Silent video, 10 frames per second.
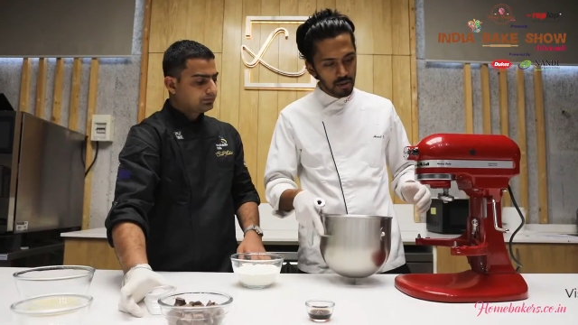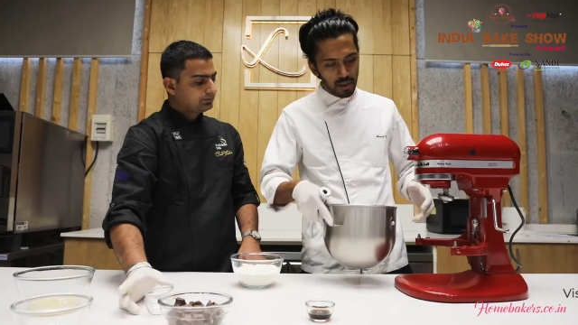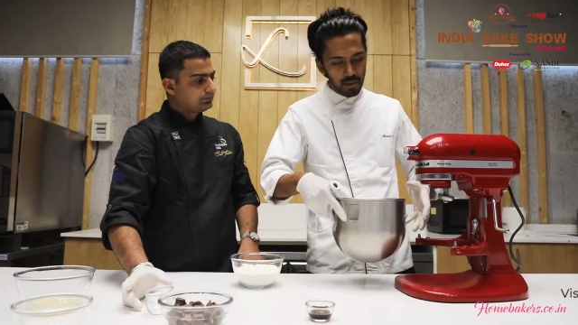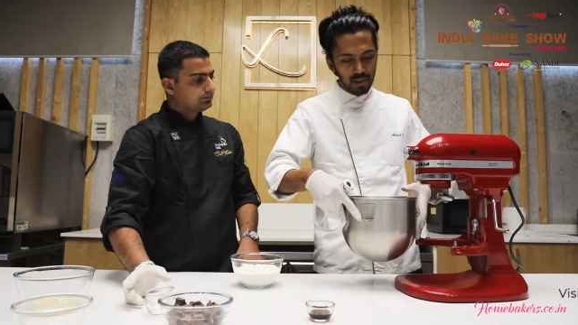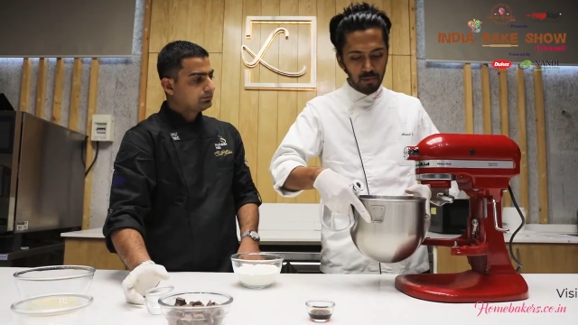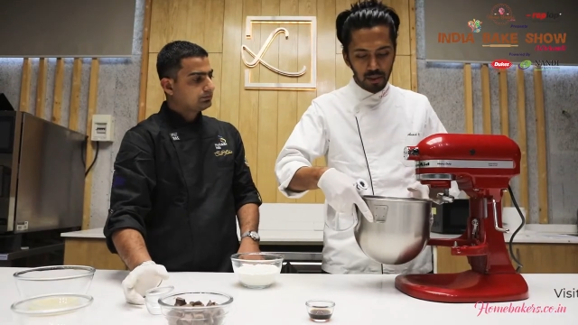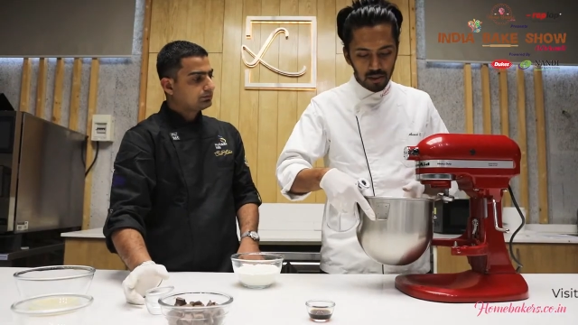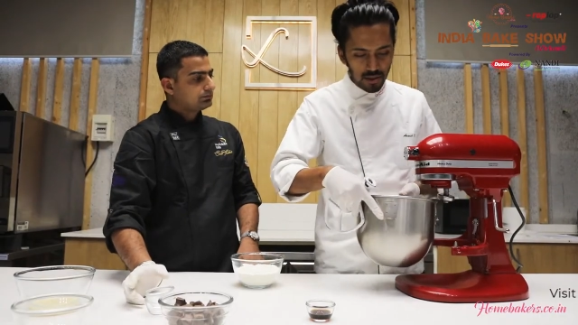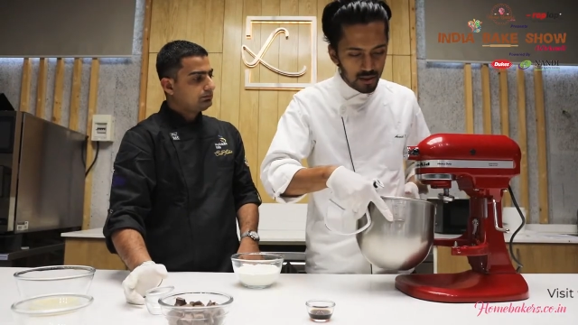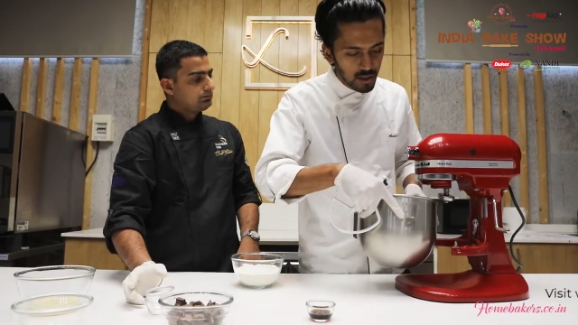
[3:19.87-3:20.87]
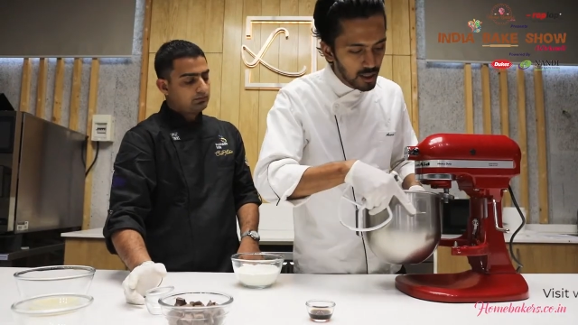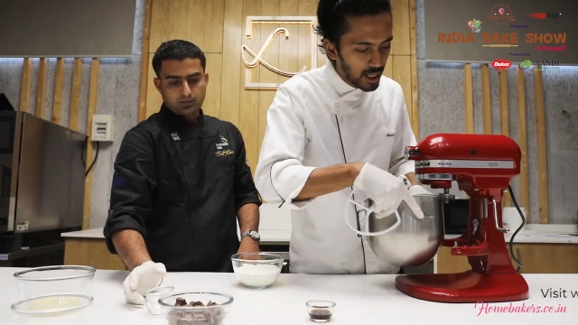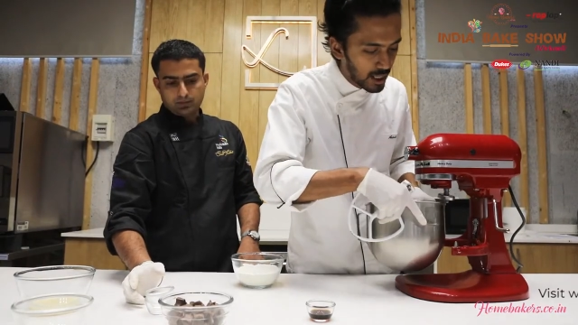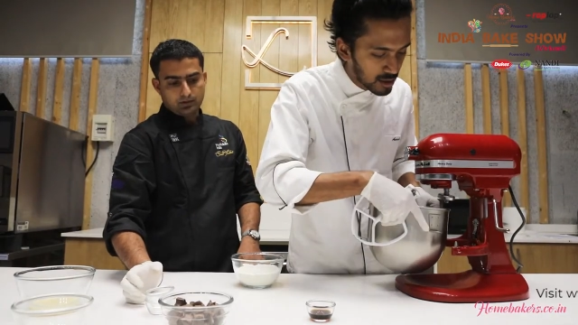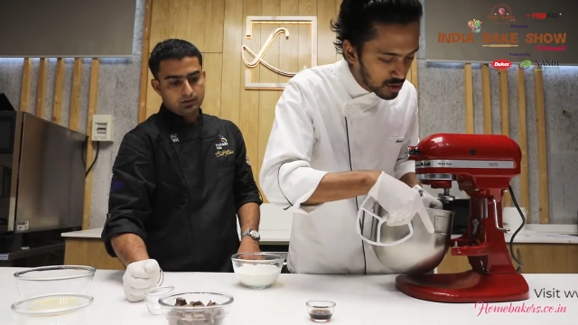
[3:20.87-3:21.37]
Speaker 1: creaming the butters
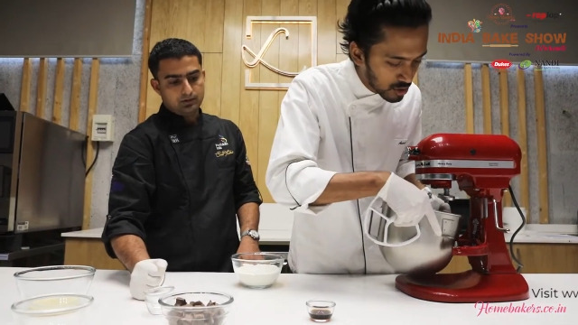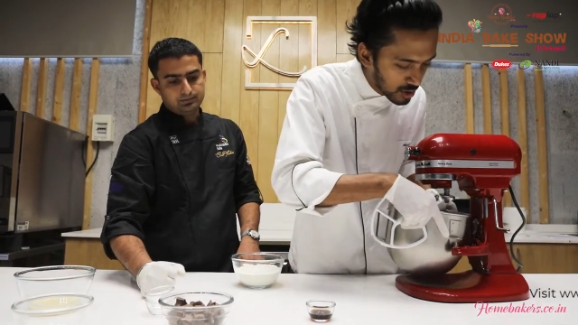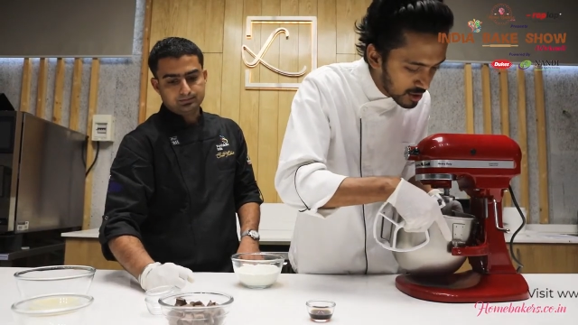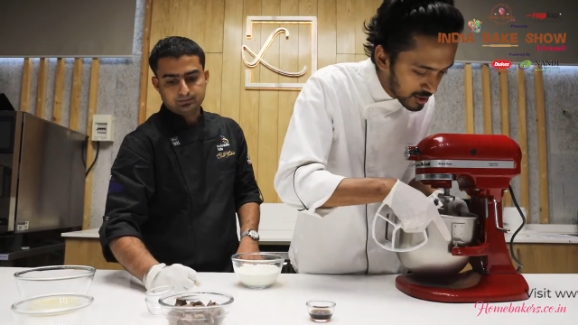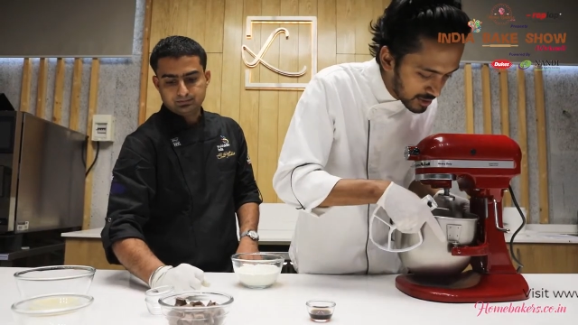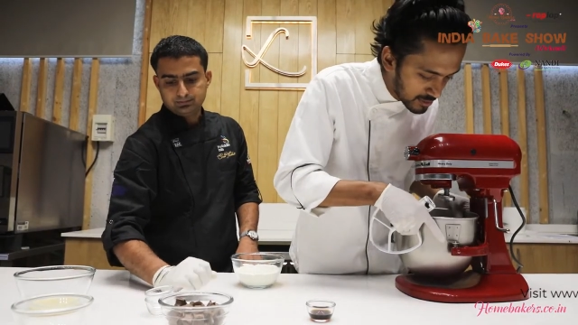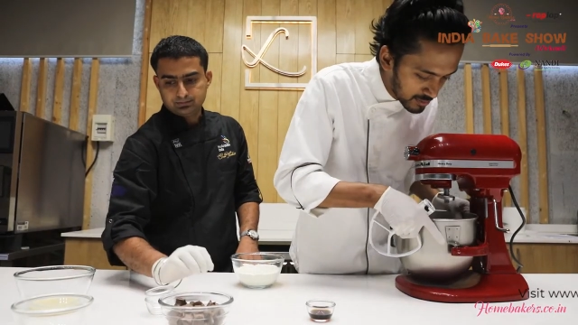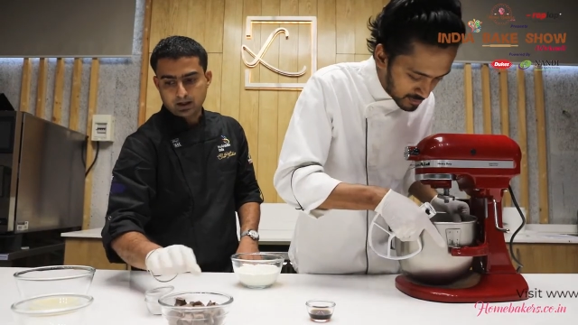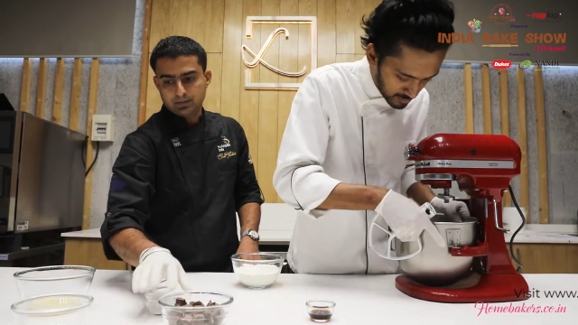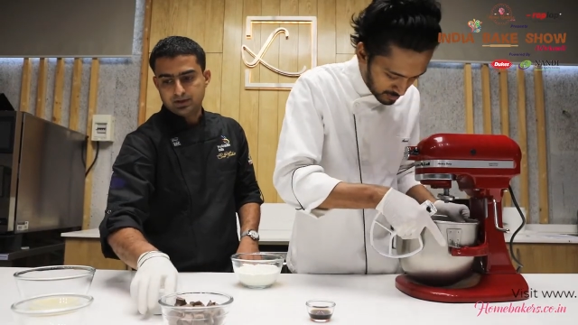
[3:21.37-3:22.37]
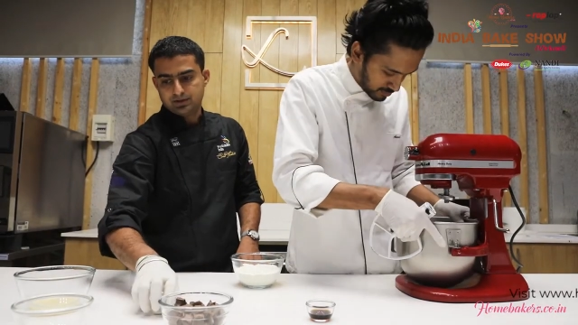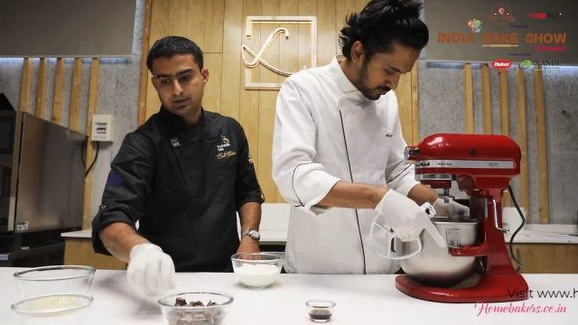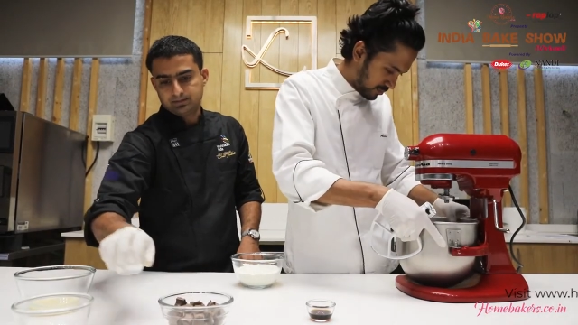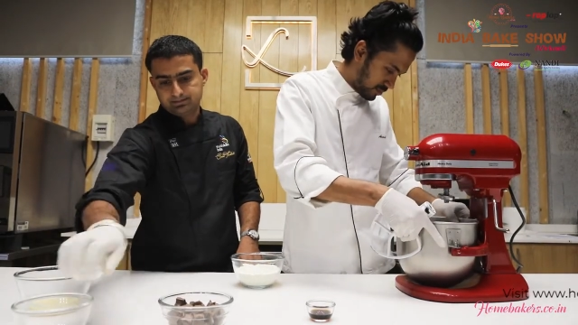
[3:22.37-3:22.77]
and the sugar is here. Amazing.